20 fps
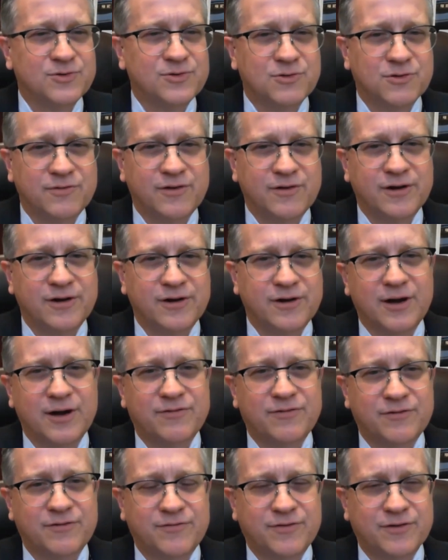we're very
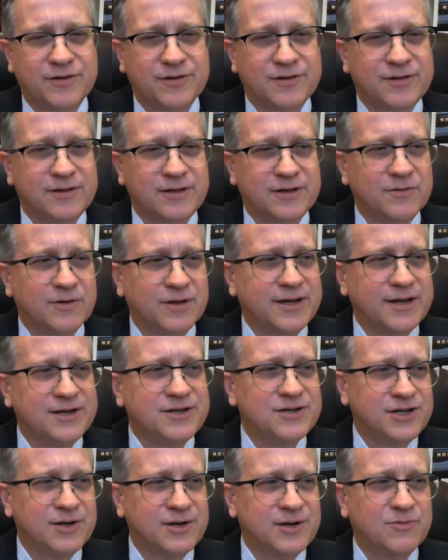grateful for the
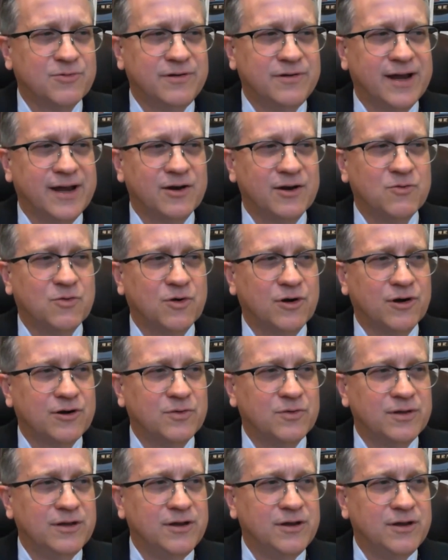relationship we've had working
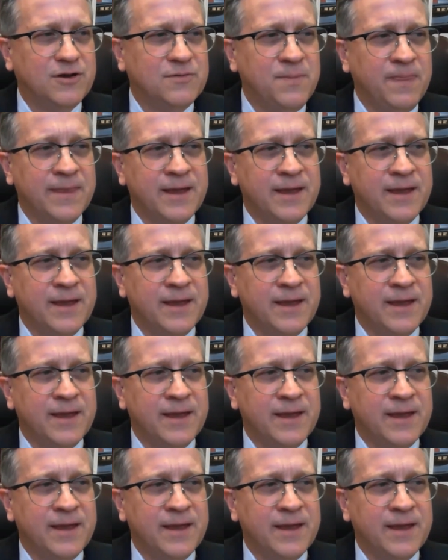with you.